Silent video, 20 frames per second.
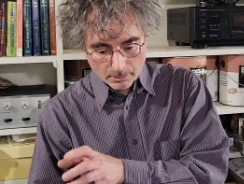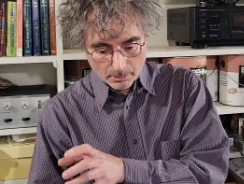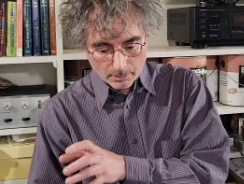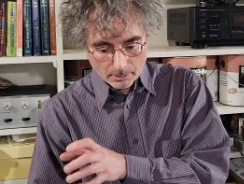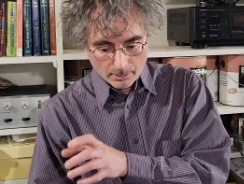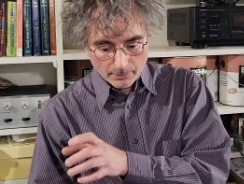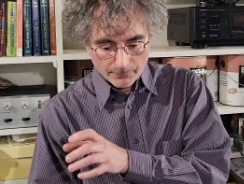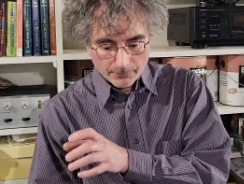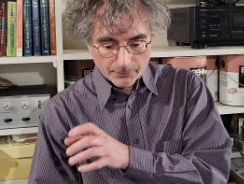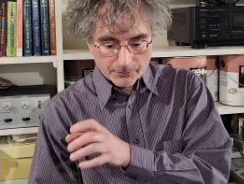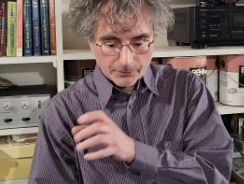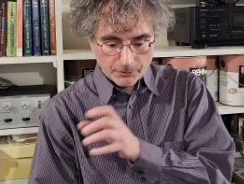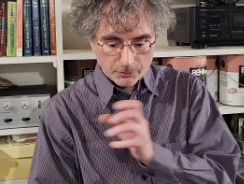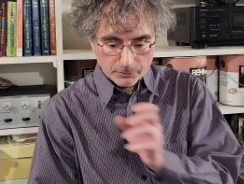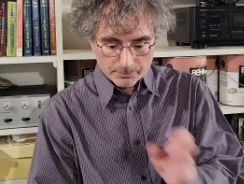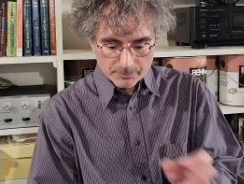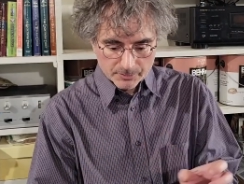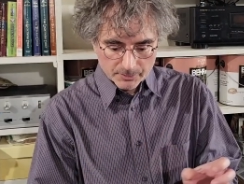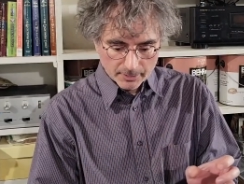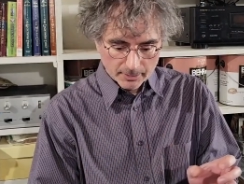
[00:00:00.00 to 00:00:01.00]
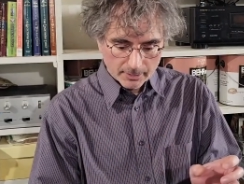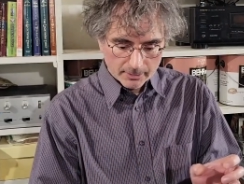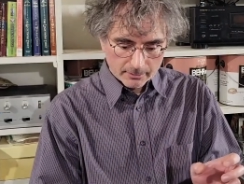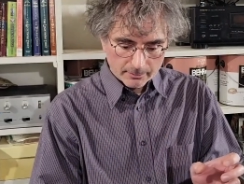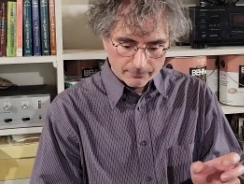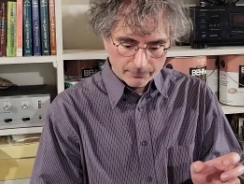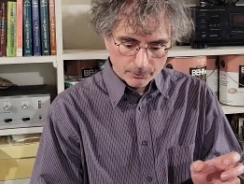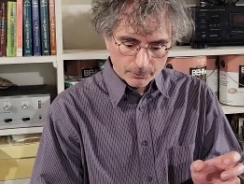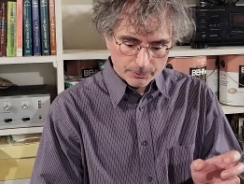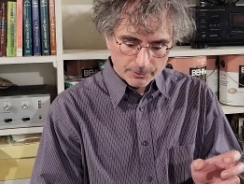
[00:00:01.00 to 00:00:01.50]
On the tube side,
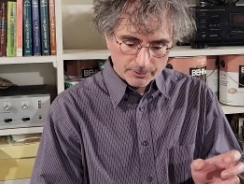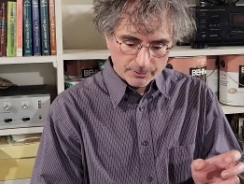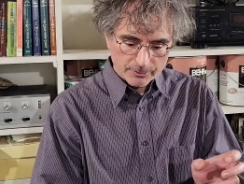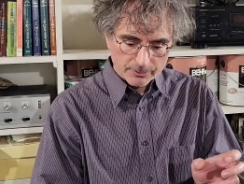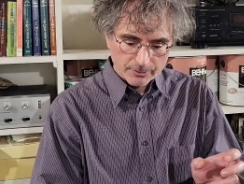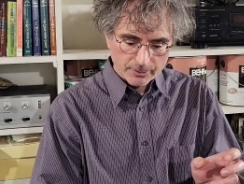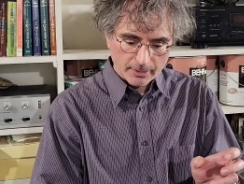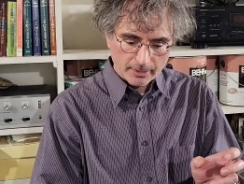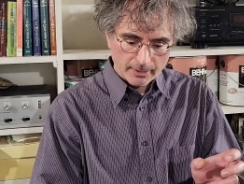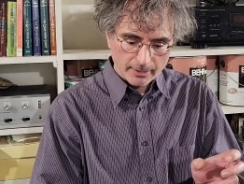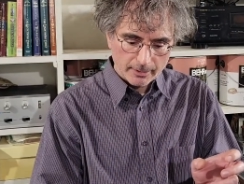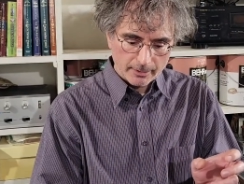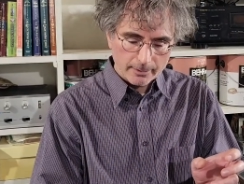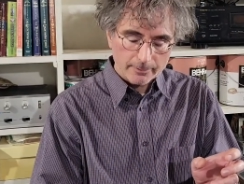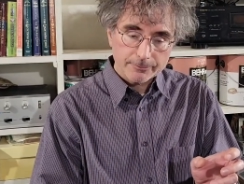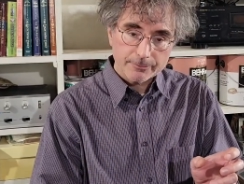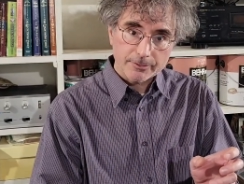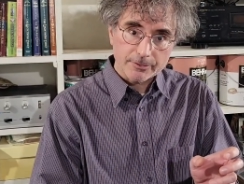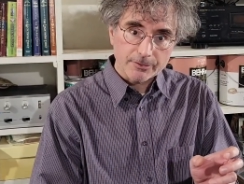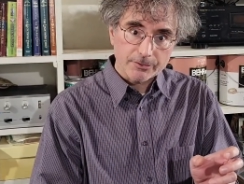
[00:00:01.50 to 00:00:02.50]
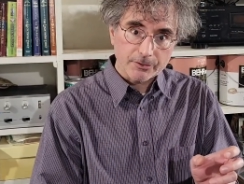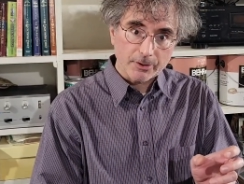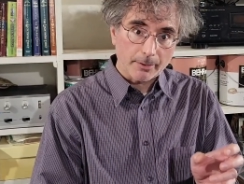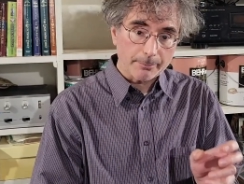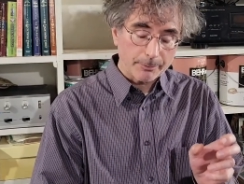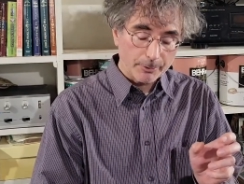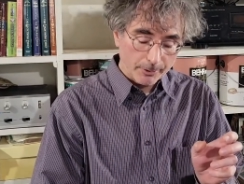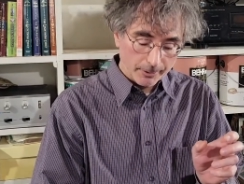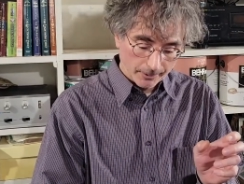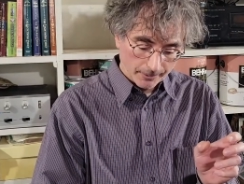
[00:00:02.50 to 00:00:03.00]
the voltage is high enough to
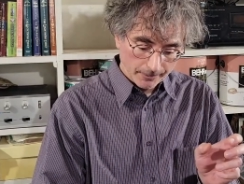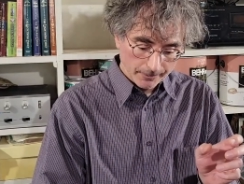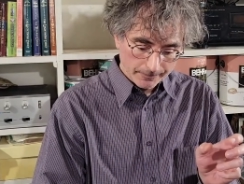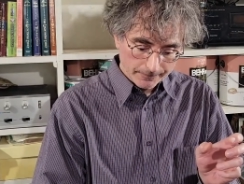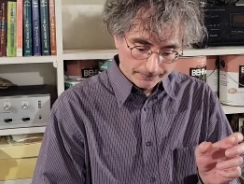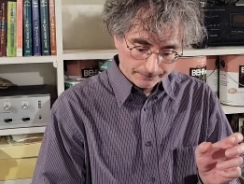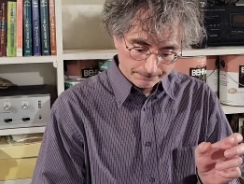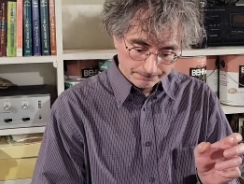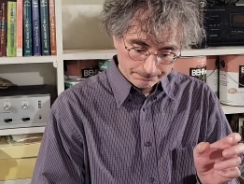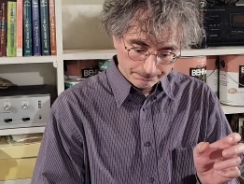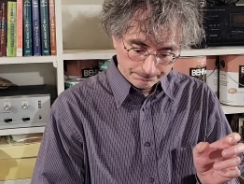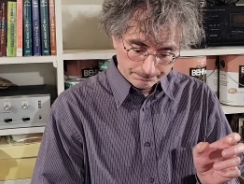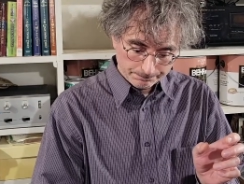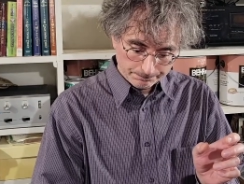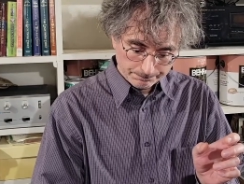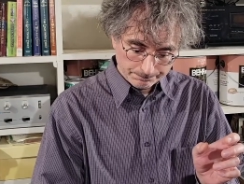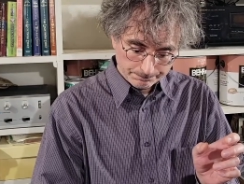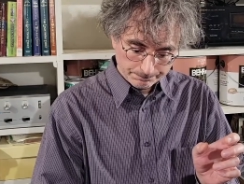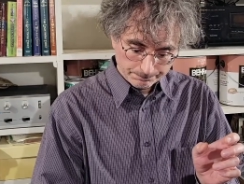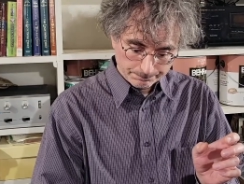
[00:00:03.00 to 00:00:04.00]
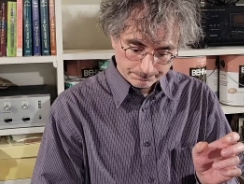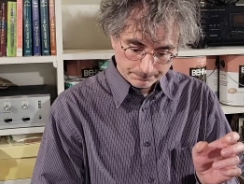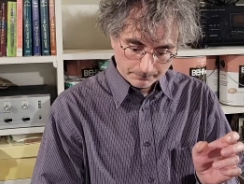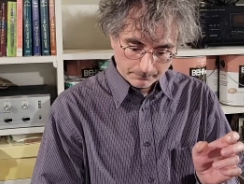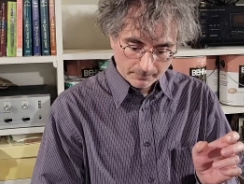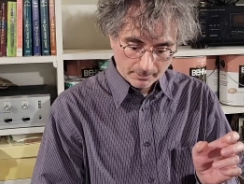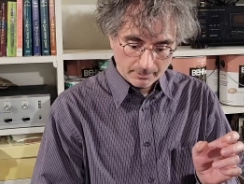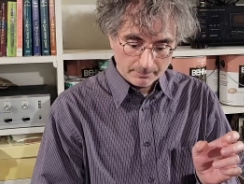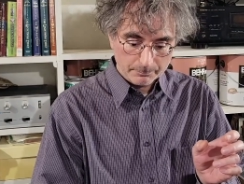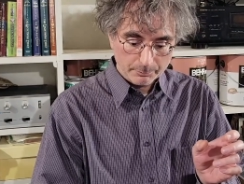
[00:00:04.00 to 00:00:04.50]
stop your heart
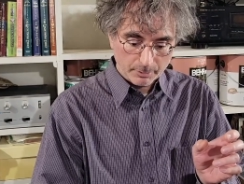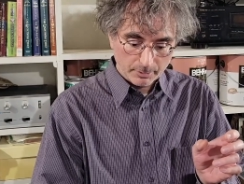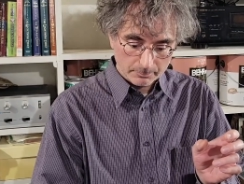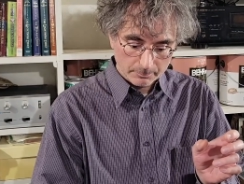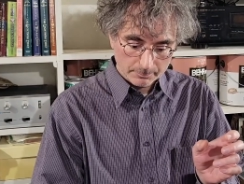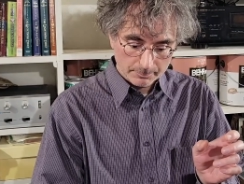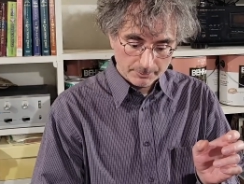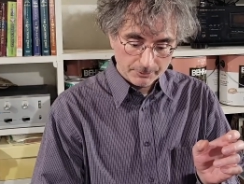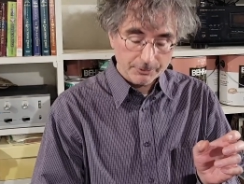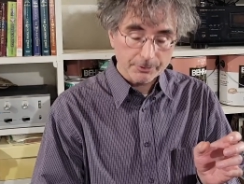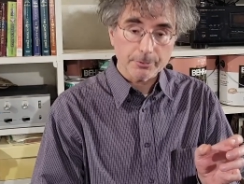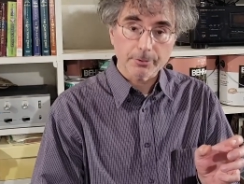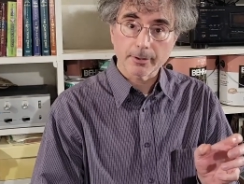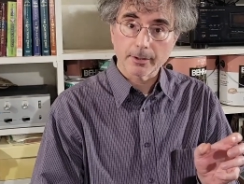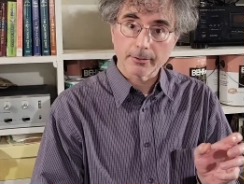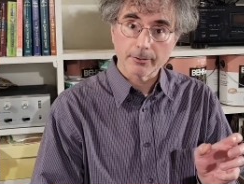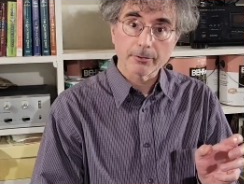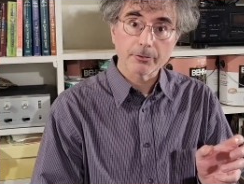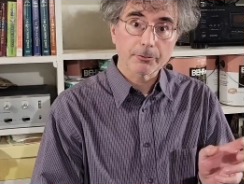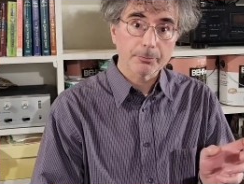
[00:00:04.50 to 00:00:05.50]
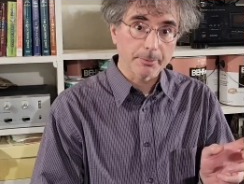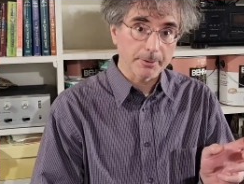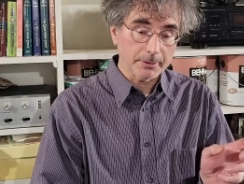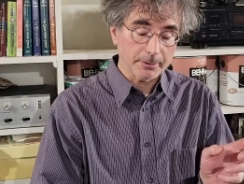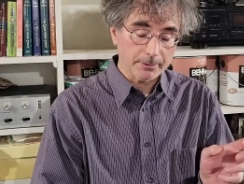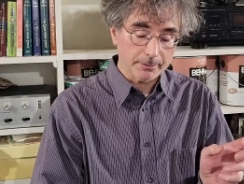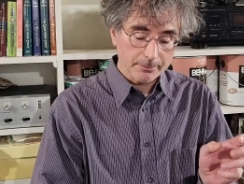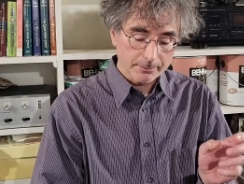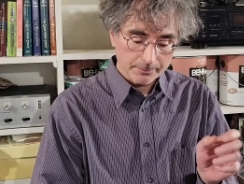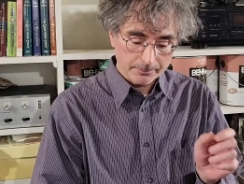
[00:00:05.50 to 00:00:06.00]
and probably short out your
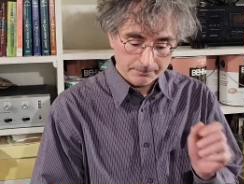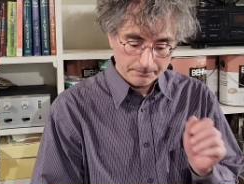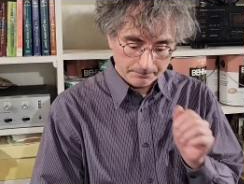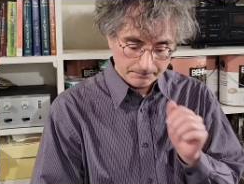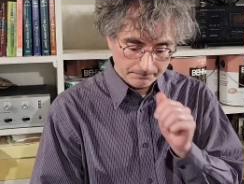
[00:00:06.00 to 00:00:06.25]
speakers.